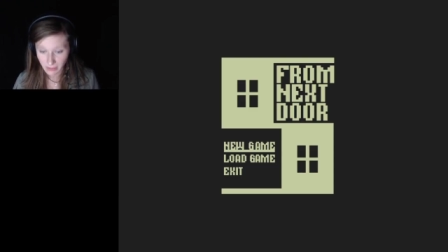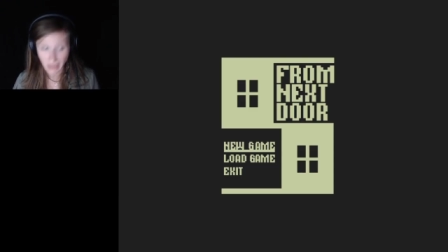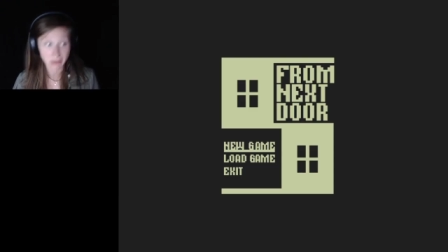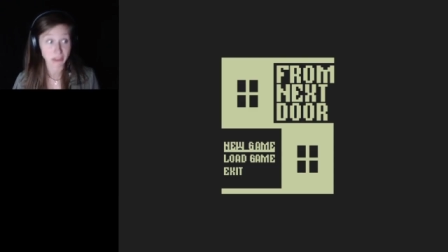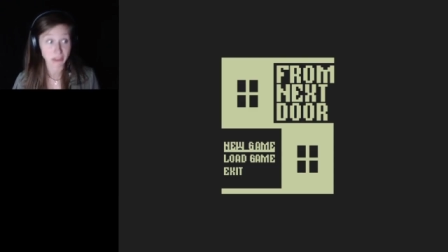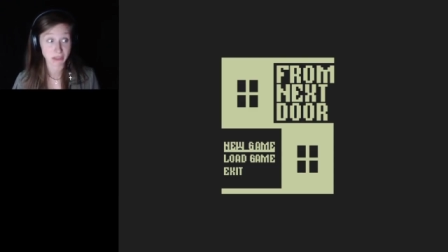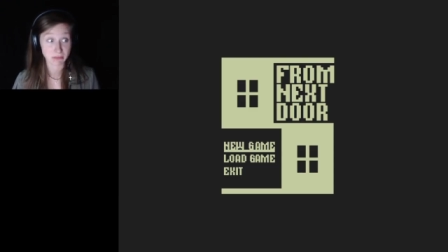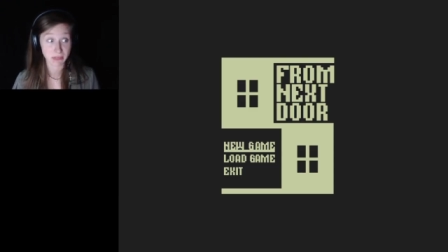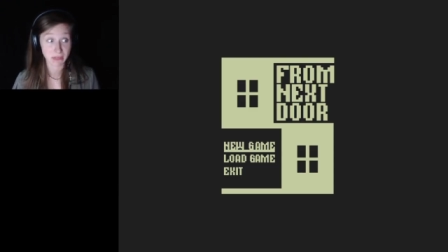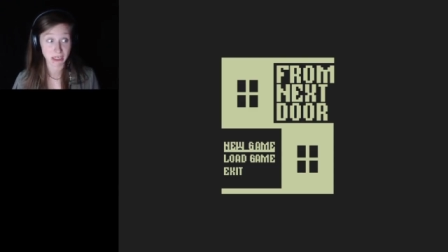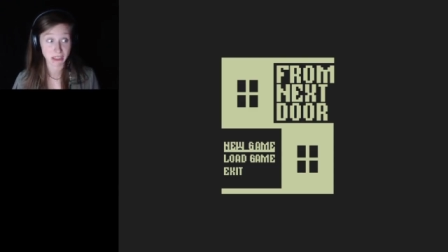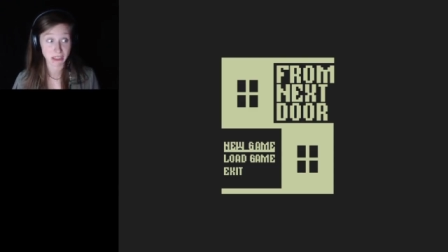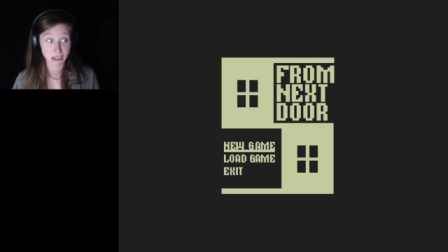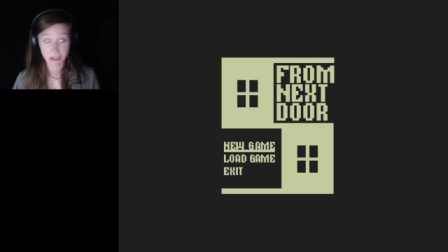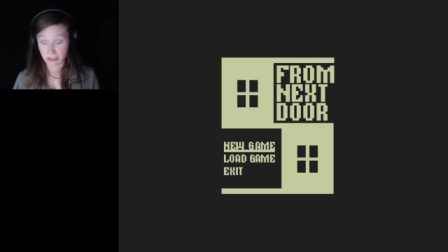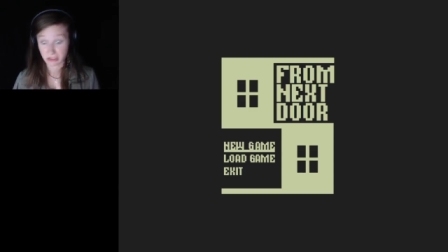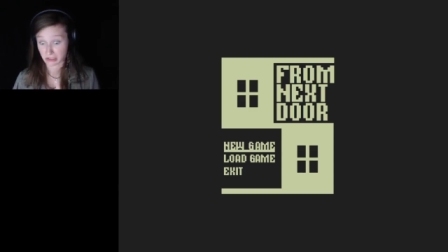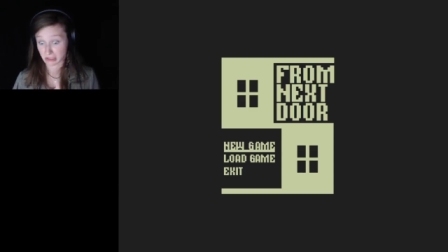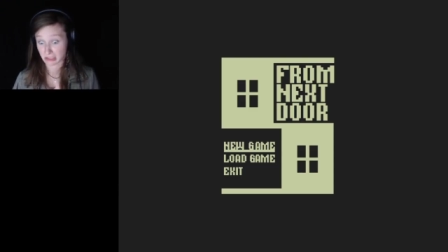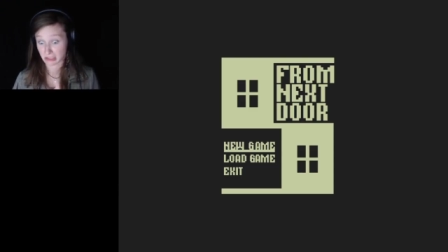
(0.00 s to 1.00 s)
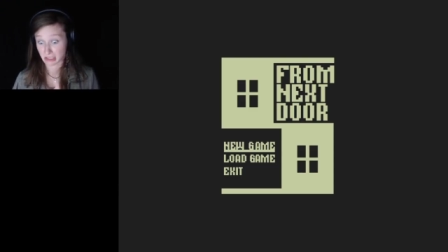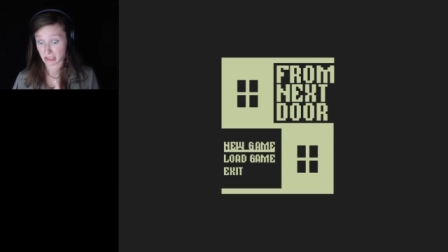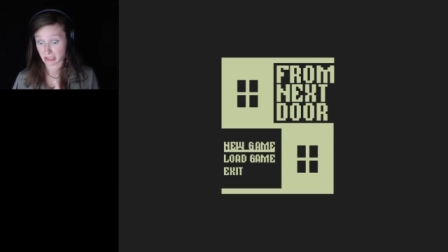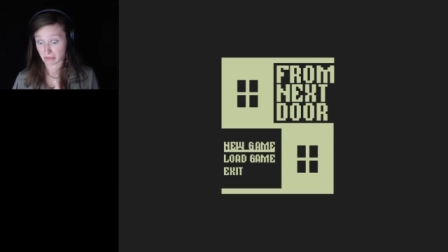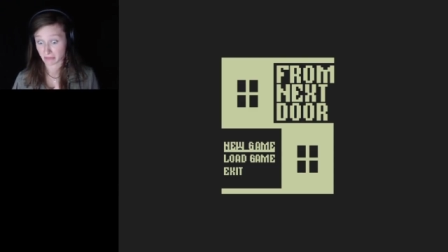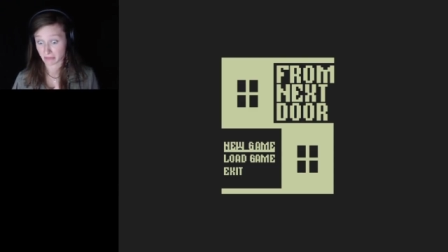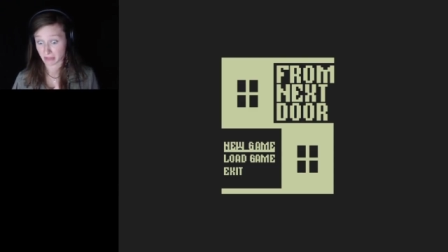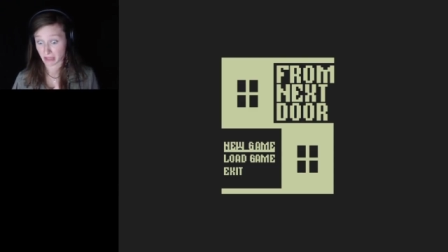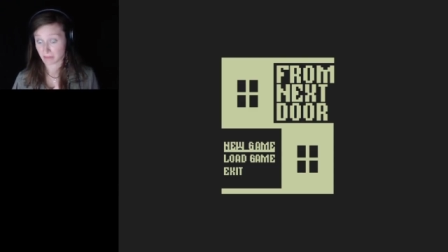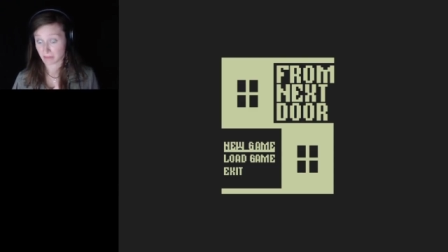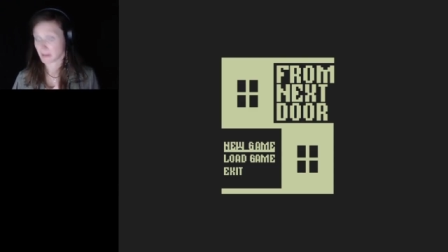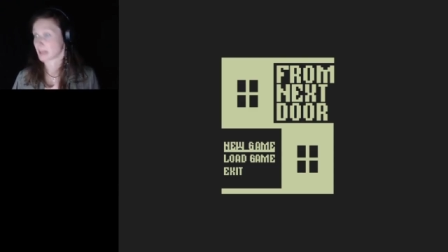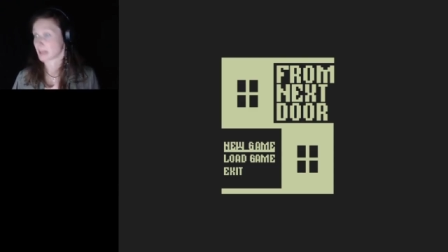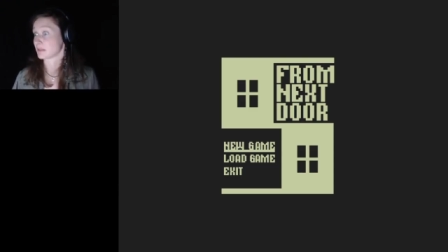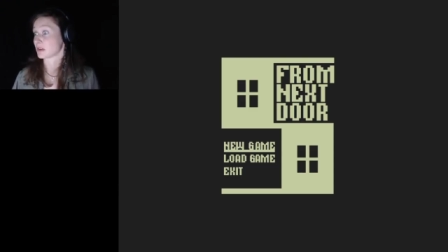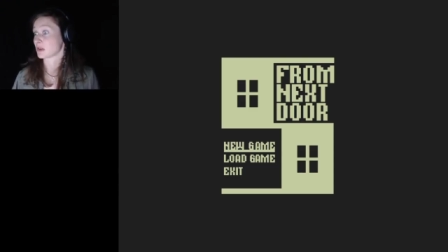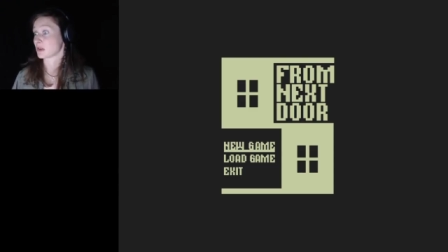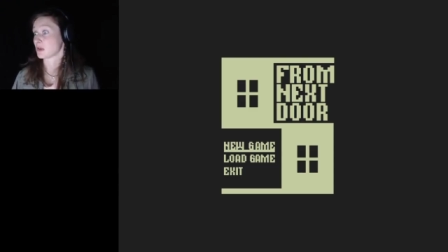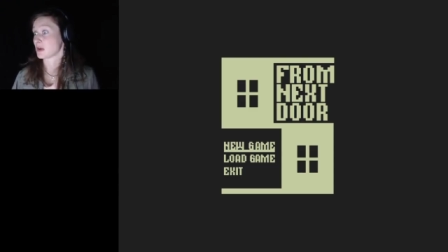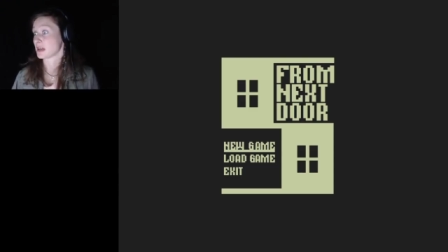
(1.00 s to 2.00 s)
Now, just make sure I got everything. I'm
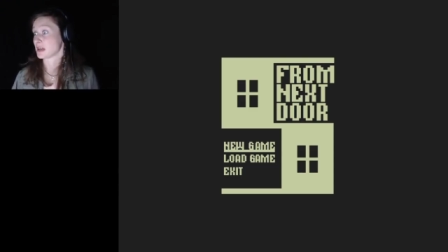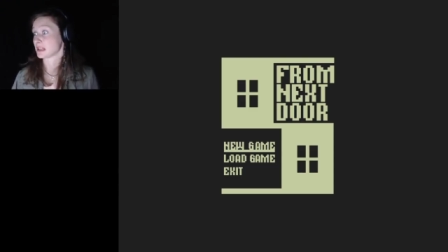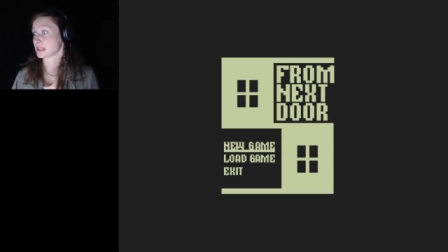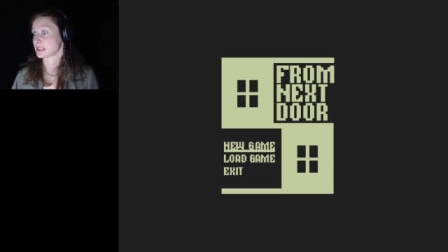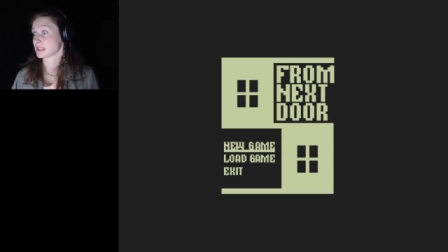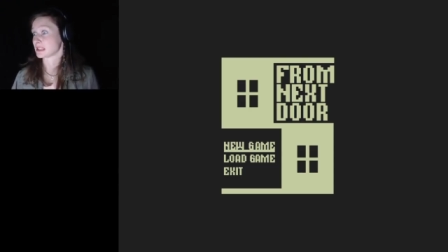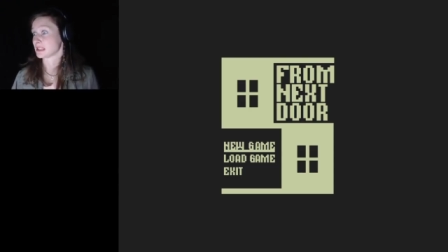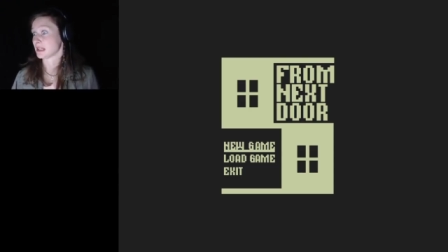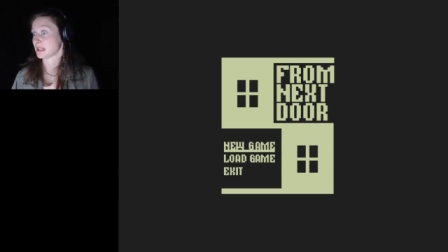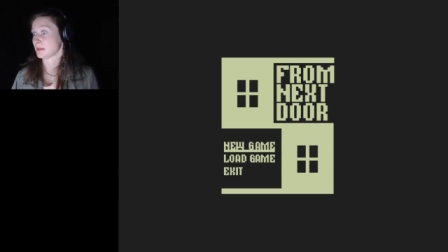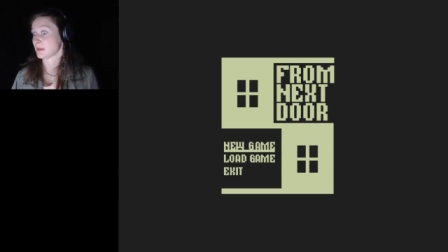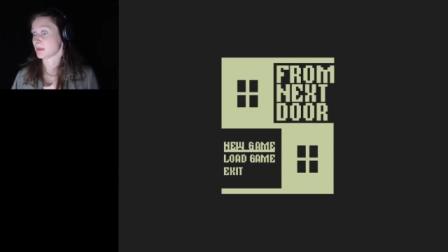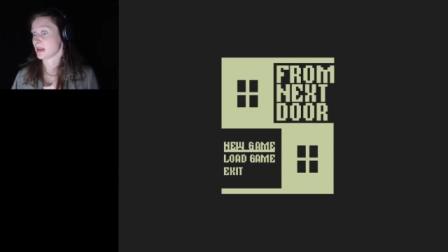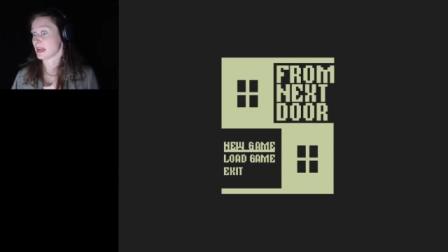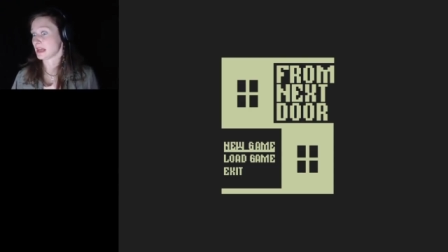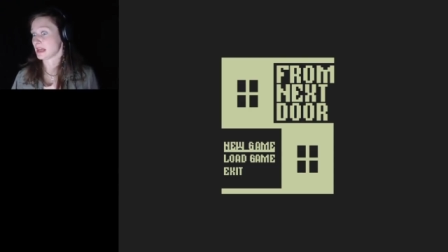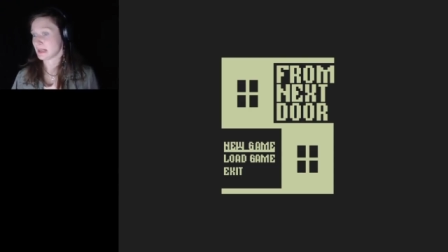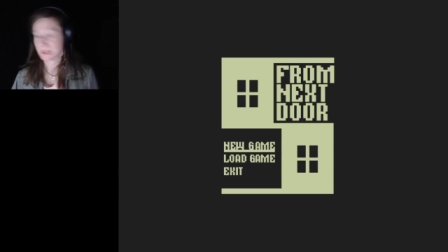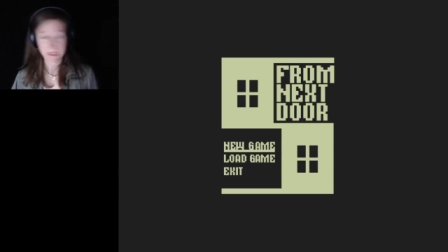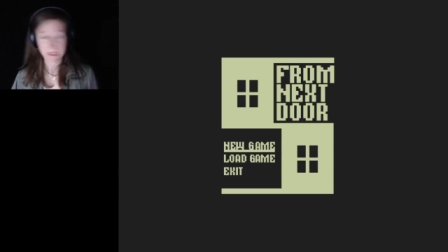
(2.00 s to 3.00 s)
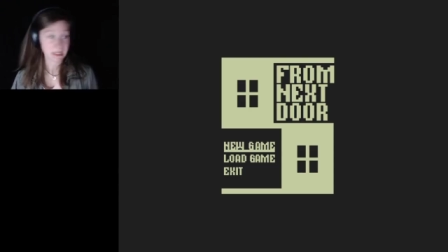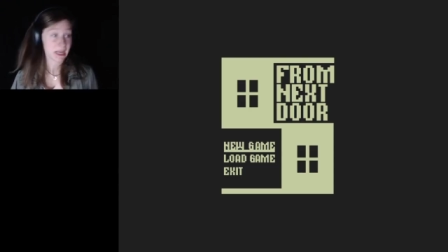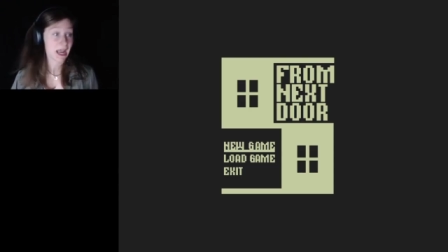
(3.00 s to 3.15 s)
like recording this time, right?